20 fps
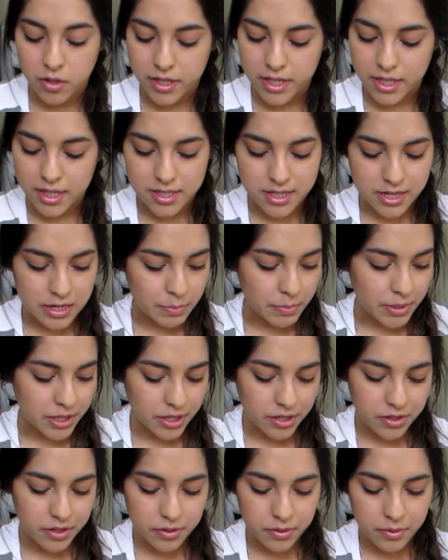link it down
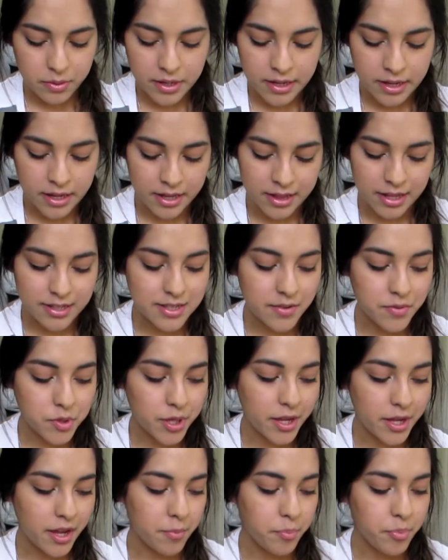below. And that's
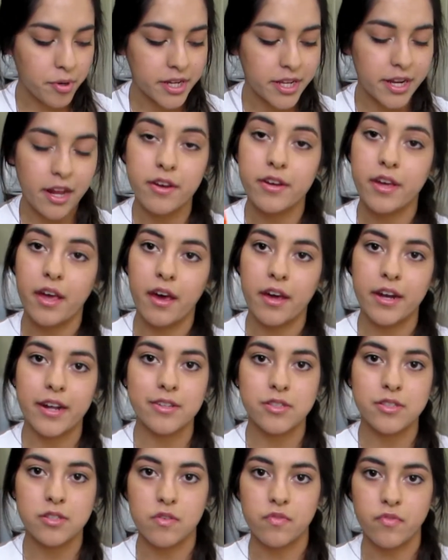everything I printed out and cut
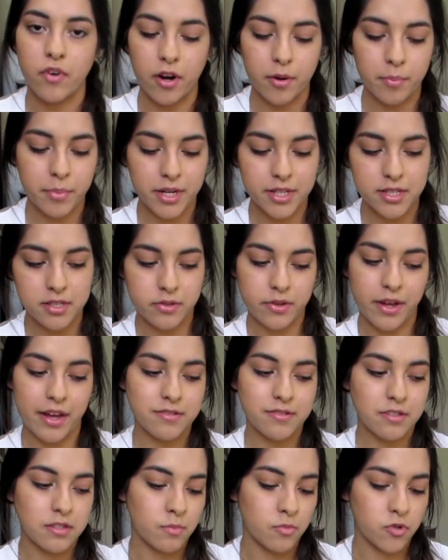out so far, but I still
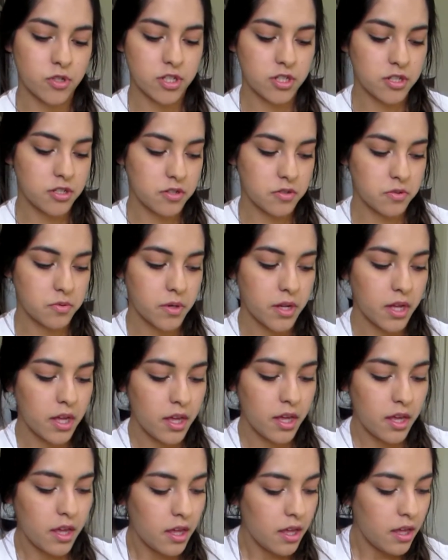have some more to do.
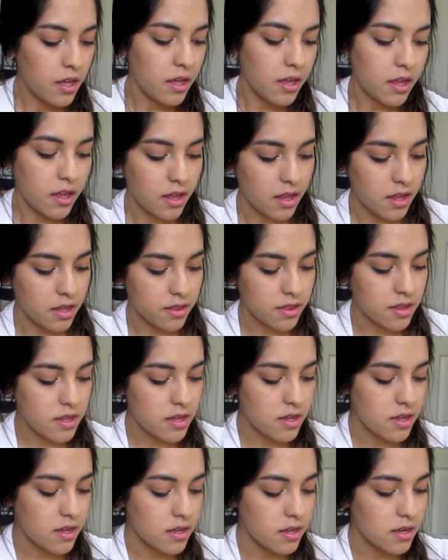And
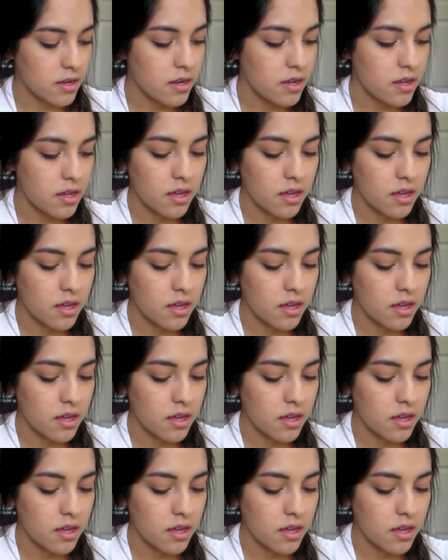then,